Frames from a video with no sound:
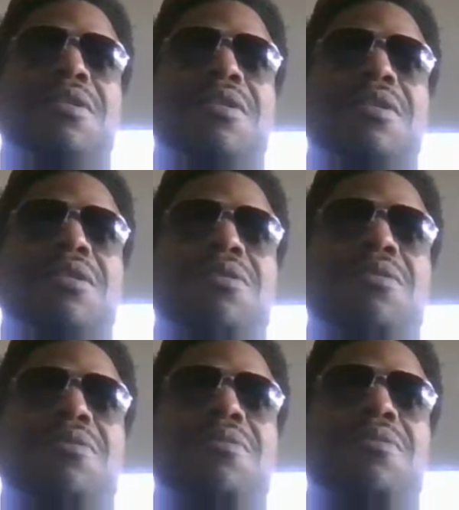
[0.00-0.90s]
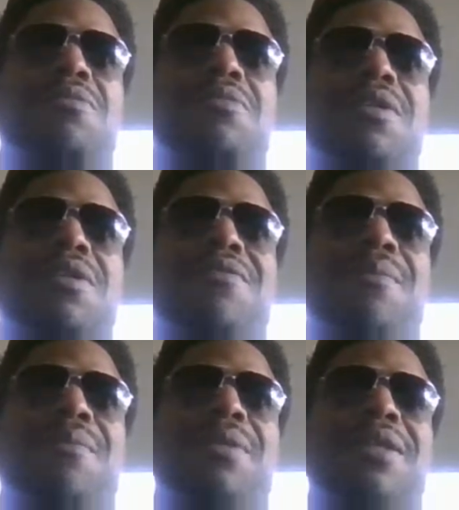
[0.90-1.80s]
So if I
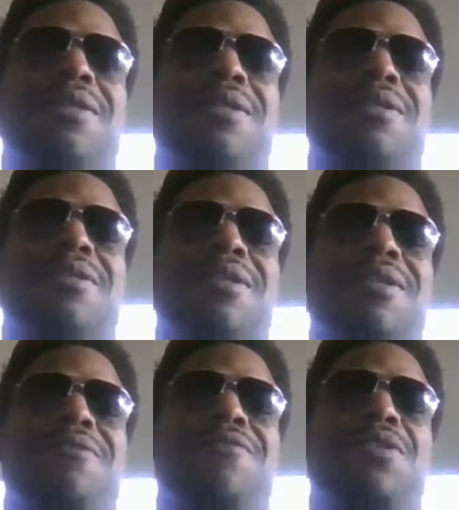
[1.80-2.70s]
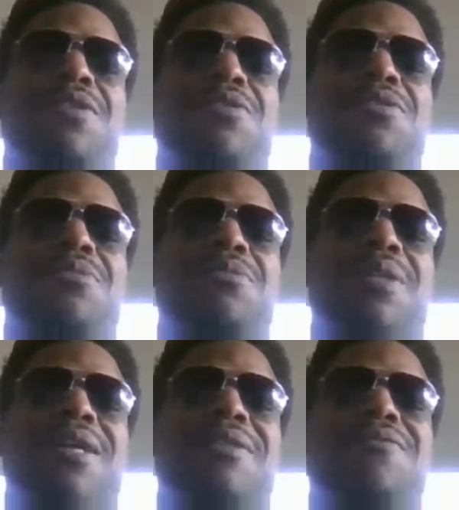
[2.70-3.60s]
play another lead feature instrument,
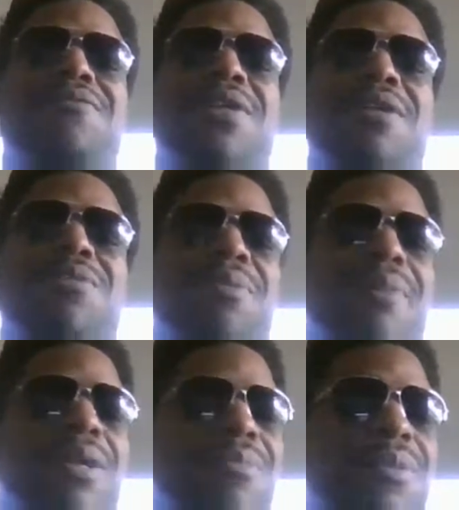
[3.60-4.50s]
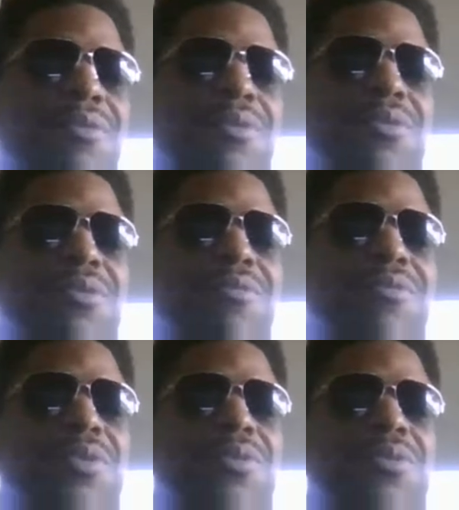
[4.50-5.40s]
I have to figure out, well, am I going to be able to on the
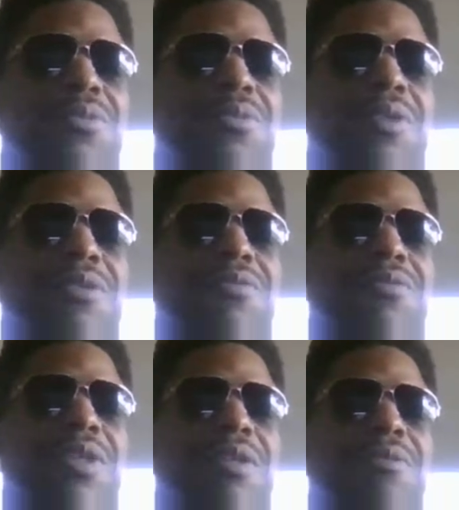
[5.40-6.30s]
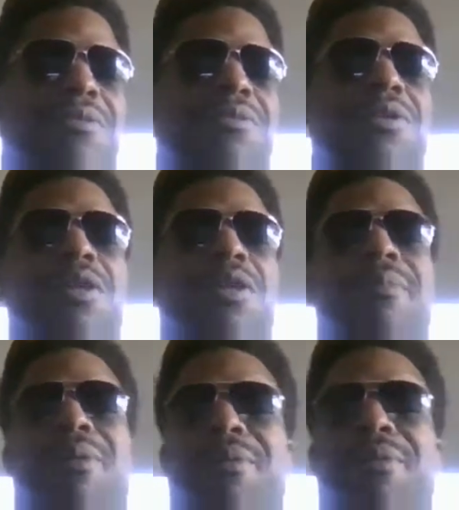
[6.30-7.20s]
flute in the video?
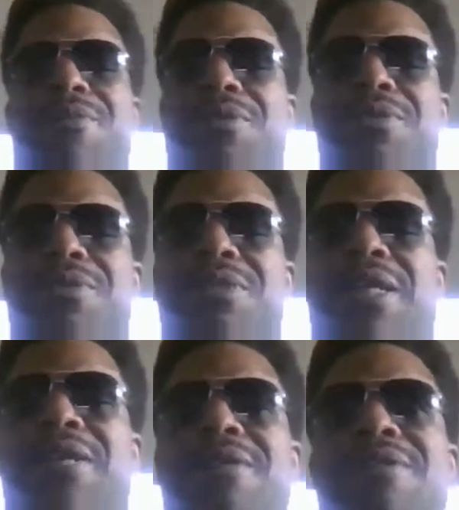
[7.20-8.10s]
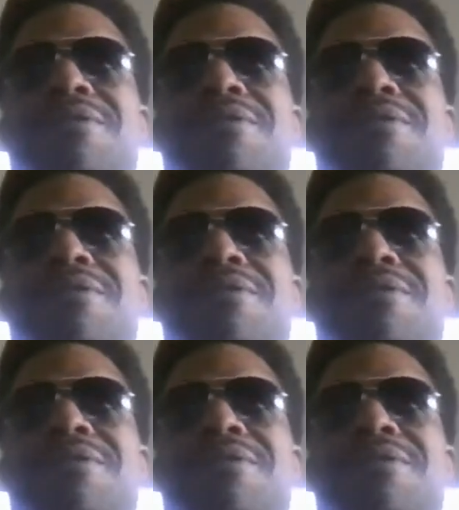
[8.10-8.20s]
Or am I going to be able on the sax?